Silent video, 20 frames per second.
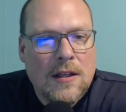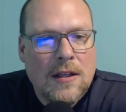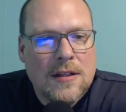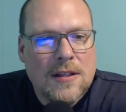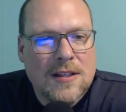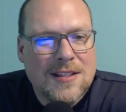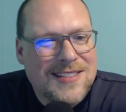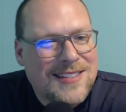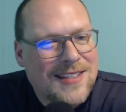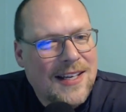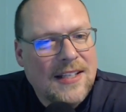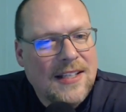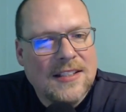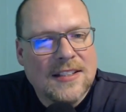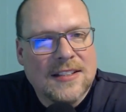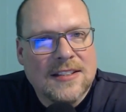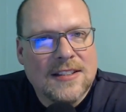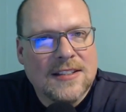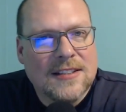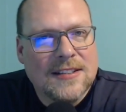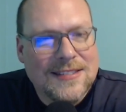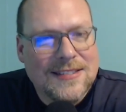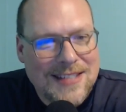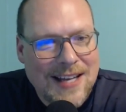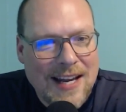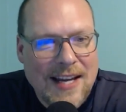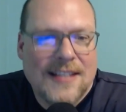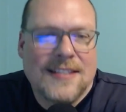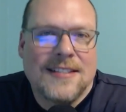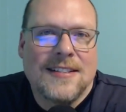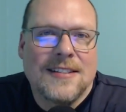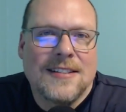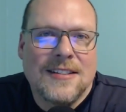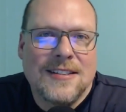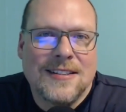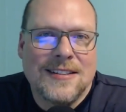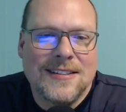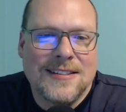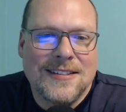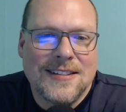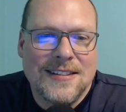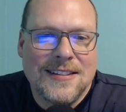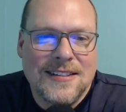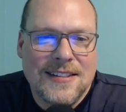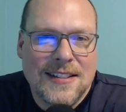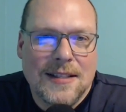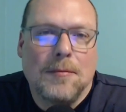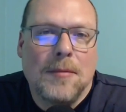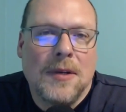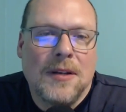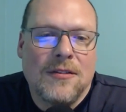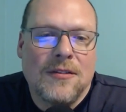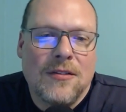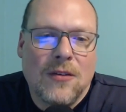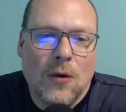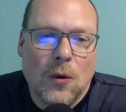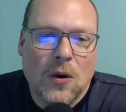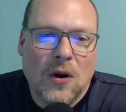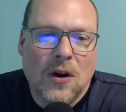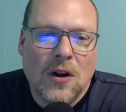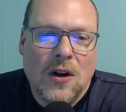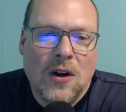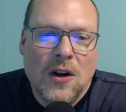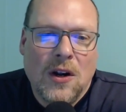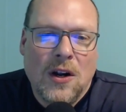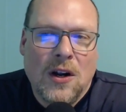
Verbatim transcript: The steak just doesn't taste as good as it did before.